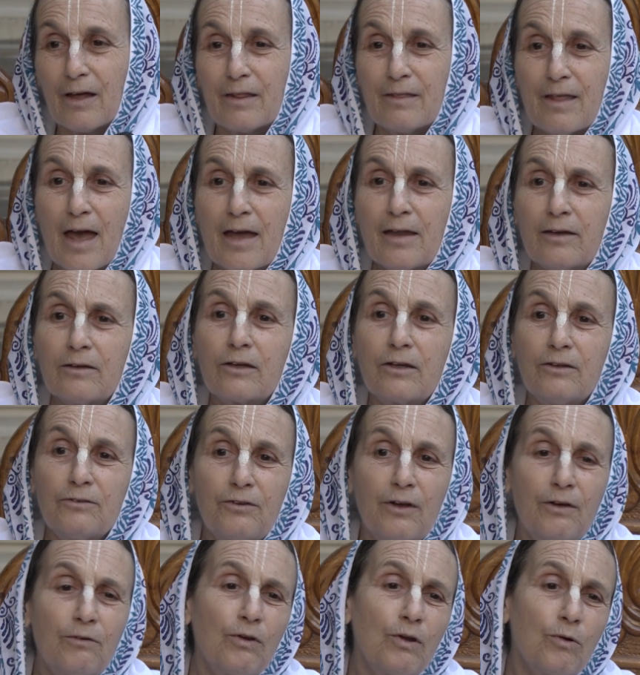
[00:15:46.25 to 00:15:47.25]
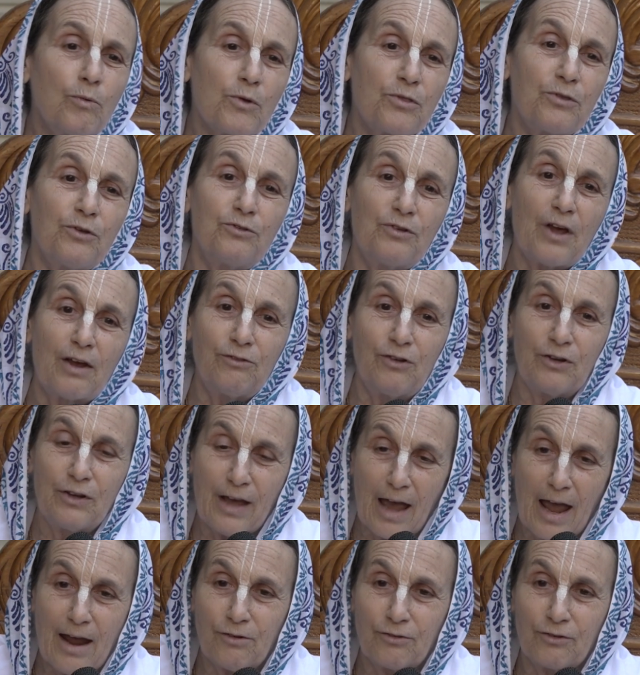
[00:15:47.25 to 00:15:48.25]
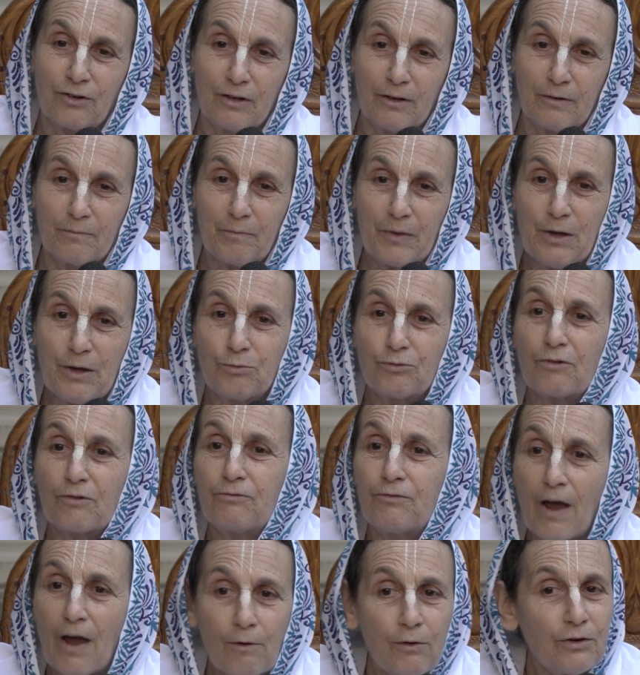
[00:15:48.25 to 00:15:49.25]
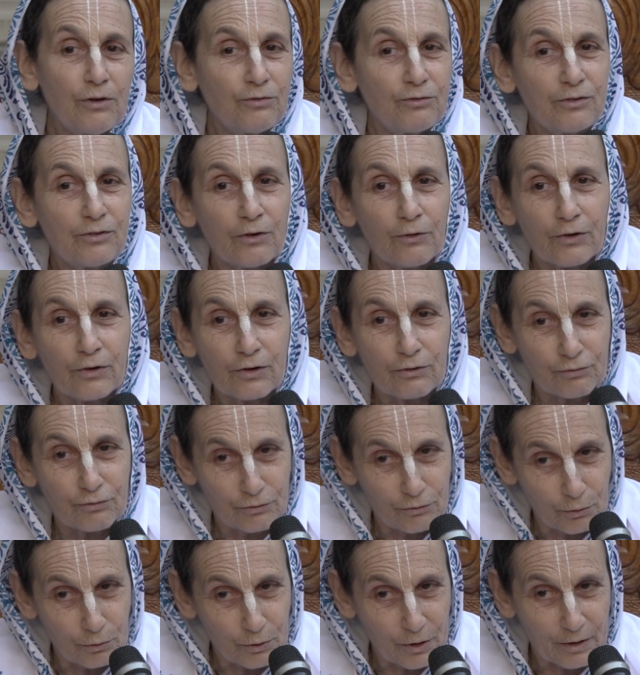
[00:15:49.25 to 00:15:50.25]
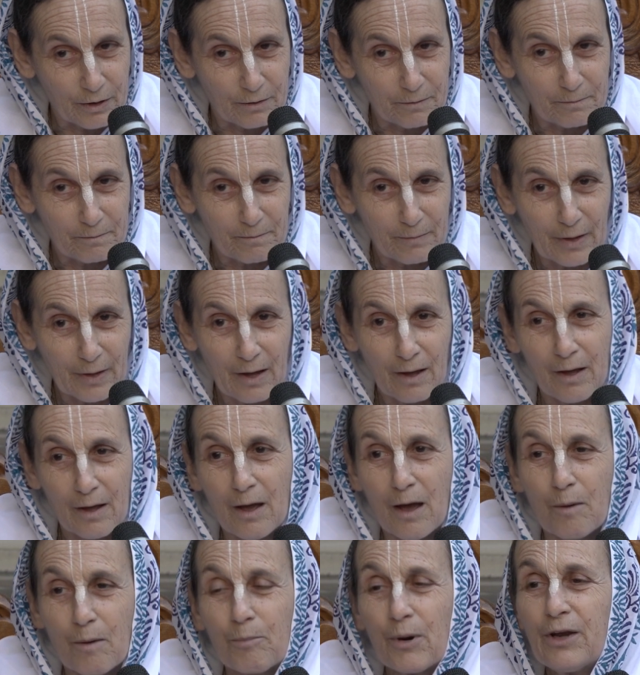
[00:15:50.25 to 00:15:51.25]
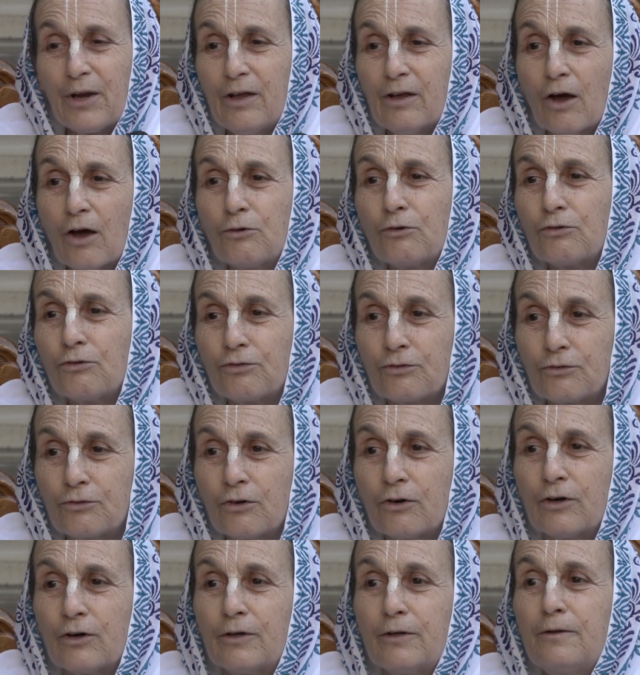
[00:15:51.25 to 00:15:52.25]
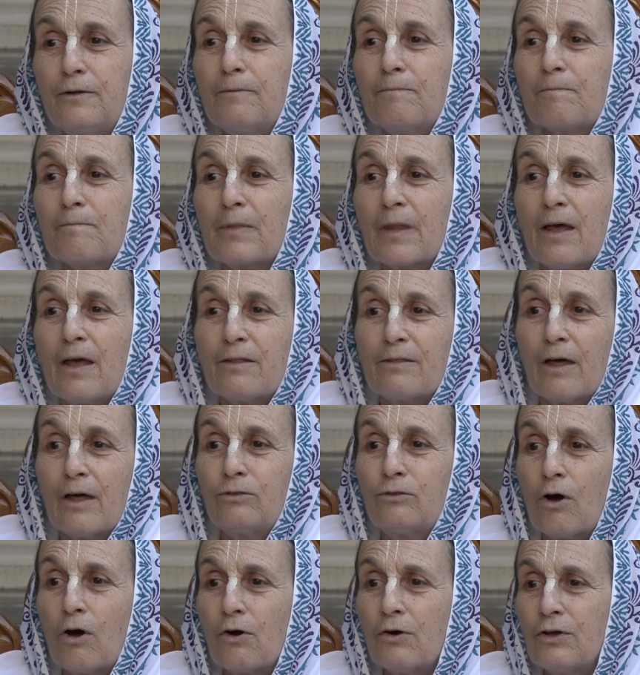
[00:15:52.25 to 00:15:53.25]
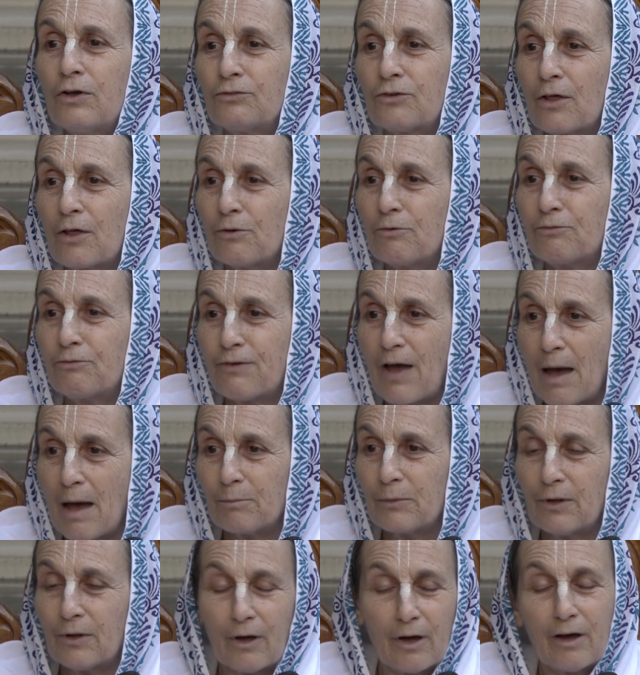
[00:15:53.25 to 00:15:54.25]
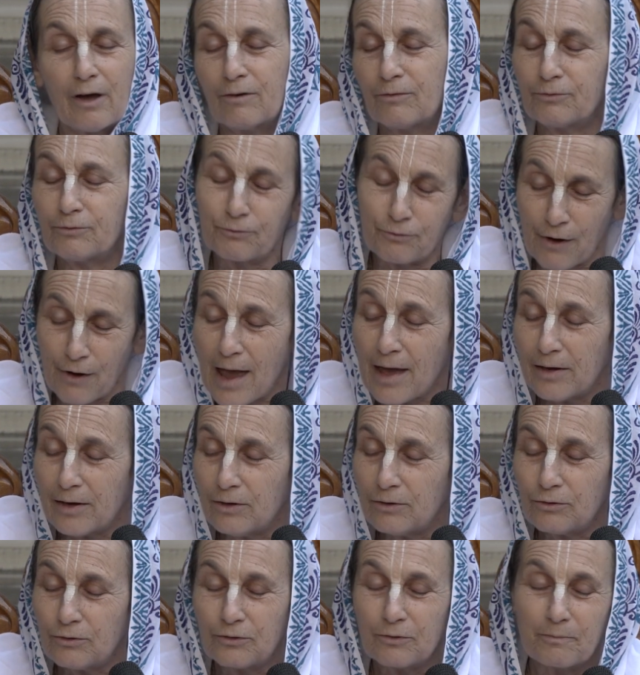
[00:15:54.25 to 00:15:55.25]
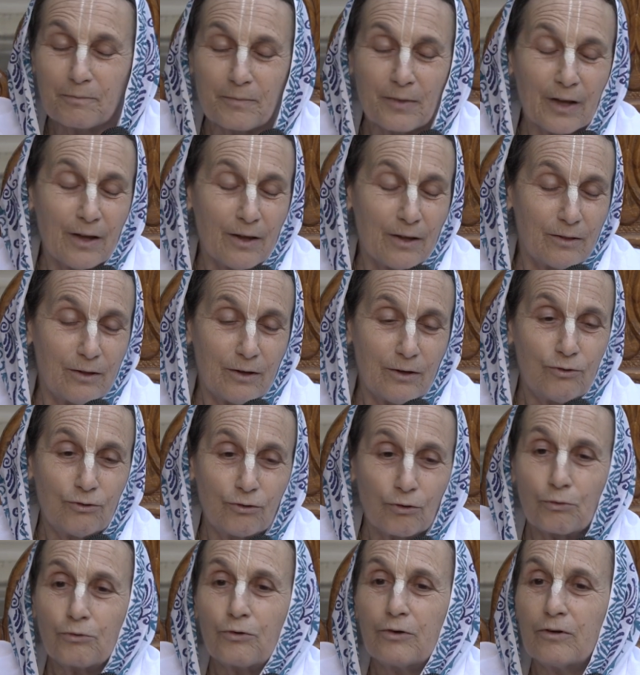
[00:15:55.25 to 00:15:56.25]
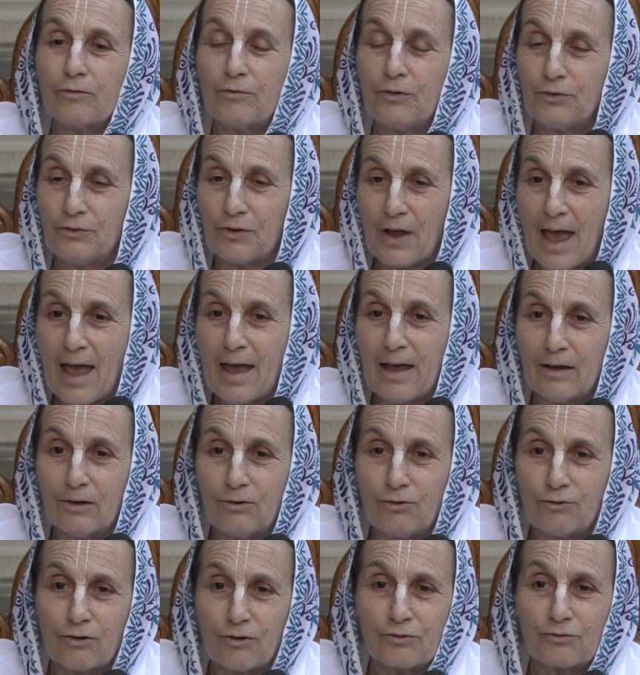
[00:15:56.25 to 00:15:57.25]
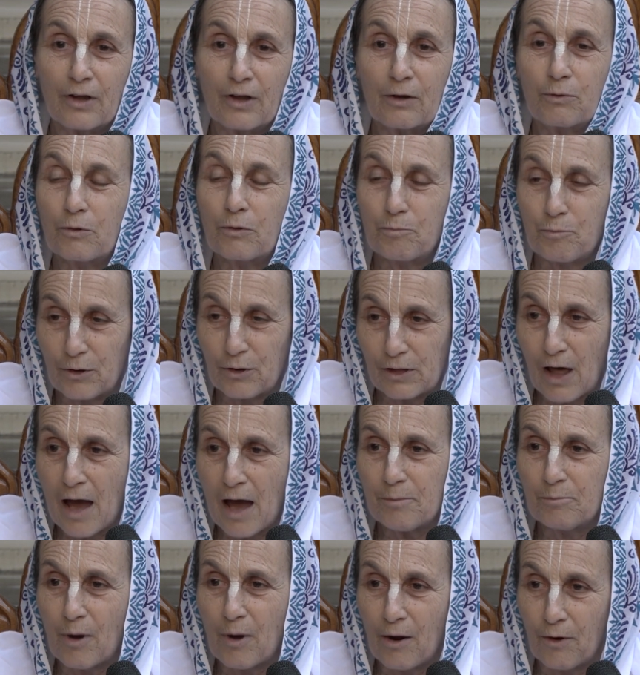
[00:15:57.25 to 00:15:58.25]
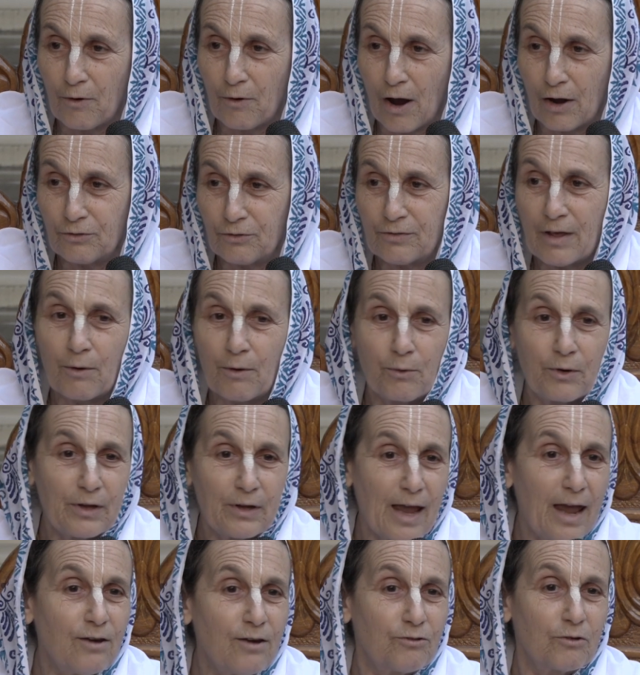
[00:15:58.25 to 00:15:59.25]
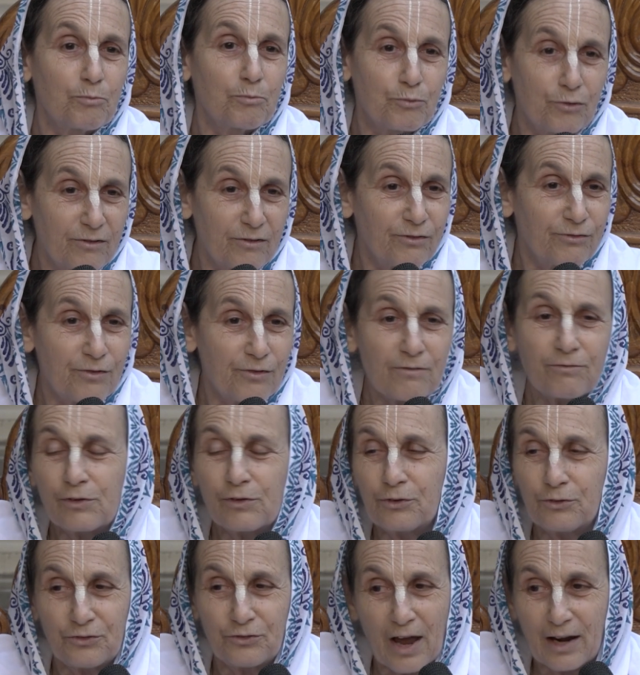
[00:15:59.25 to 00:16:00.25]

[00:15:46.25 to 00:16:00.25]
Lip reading: Then, continuing with his education, he was a very serious student, but he understood that though his other friends, the children of his age, just like with Prahlad Maharaj, they were engaged in frivolous